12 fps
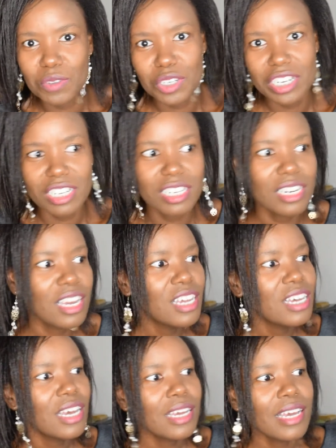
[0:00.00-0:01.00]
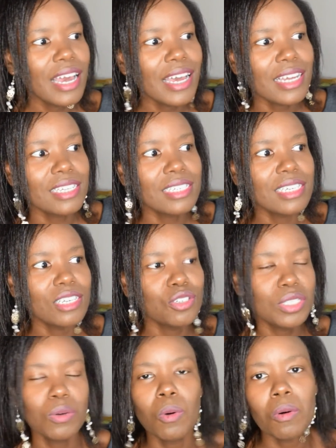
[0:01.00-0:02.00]
you done? And you
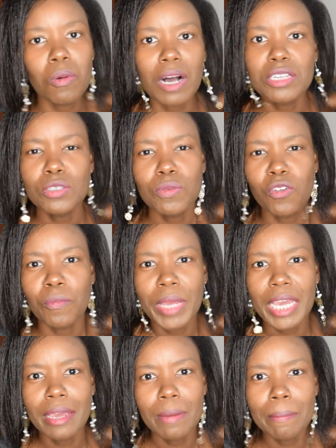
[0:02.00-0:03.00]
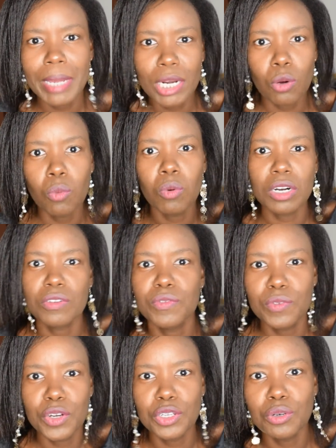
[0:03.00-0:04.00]
see, what works for me may not work
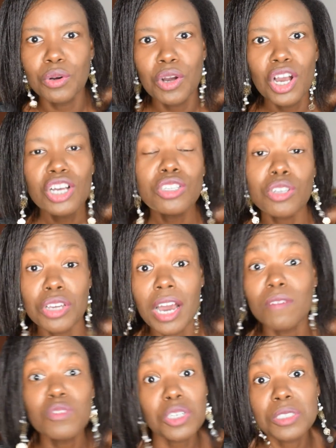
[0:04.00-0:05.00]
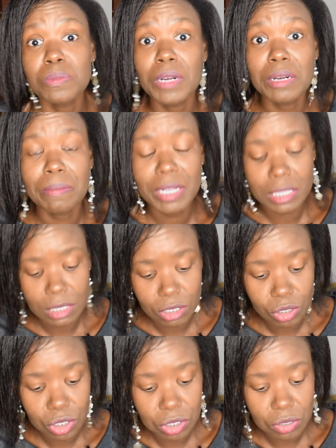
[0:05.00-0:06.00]
for you. So you have to experiment and
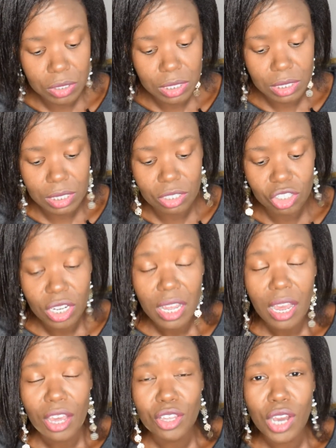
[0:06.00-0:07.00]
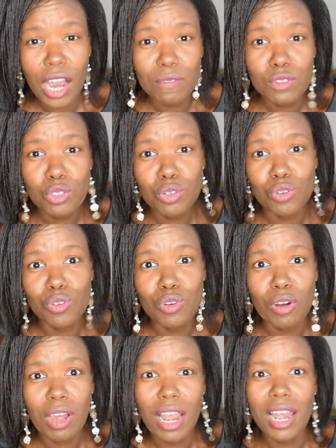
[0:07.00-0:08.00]
do your research. You have to
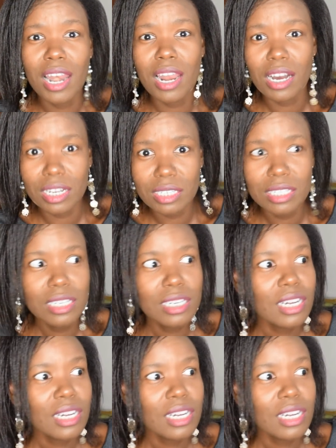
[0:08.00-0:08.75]
learn